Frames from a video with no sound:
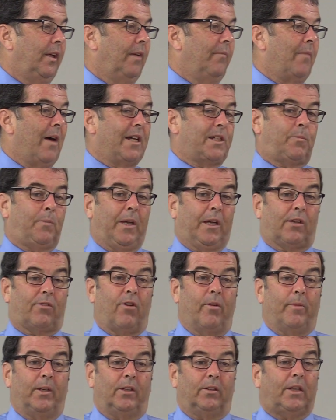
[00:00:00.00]
must be a
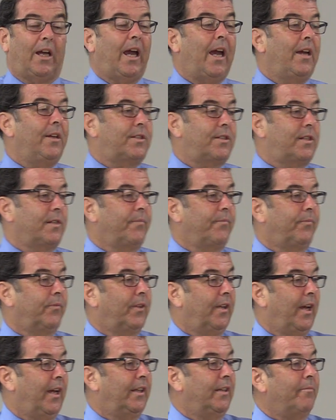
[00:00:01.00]
criminal case,
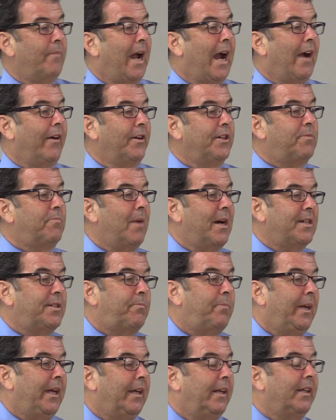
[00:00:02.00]
and the marriage
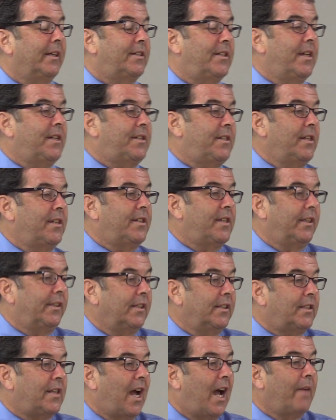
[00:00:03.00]
must be in existence at
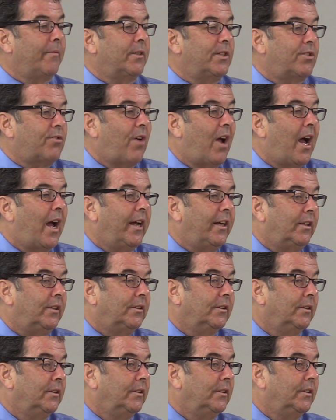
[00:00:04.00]
the time of
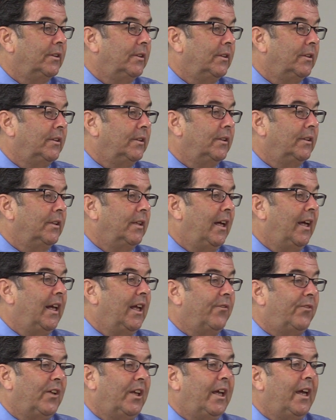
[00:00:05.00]
trial, and
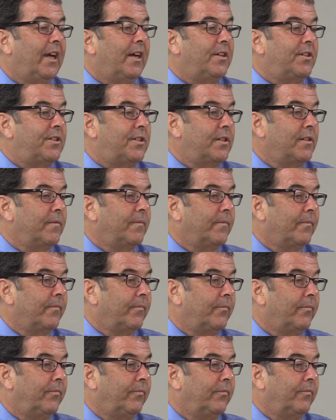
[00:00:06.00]
if it is,
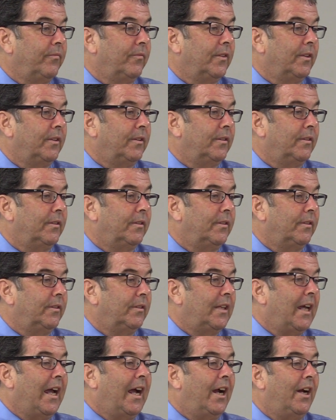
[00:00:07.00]

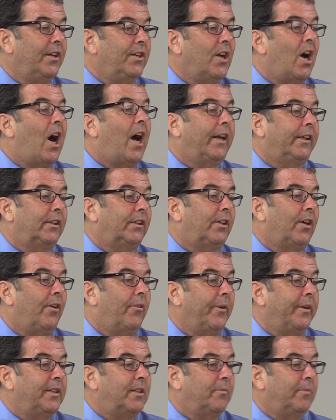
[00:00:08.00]
they are not
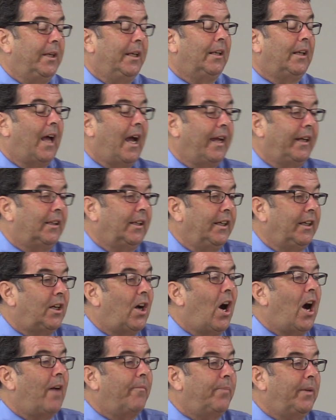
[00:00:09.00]
going to be likely
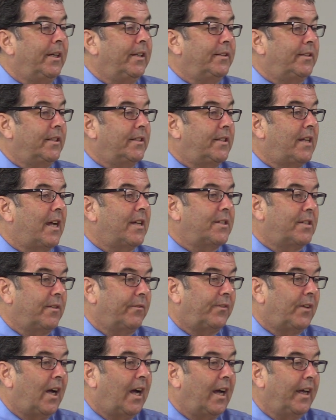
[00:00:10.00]
competent to
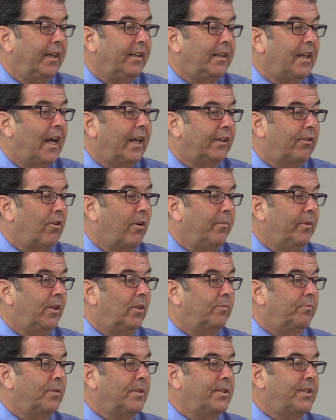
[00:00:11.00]
testify in that
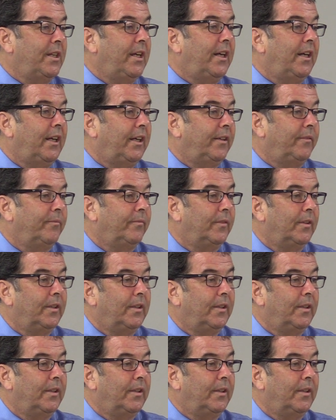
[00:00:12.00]
criminal proceeding.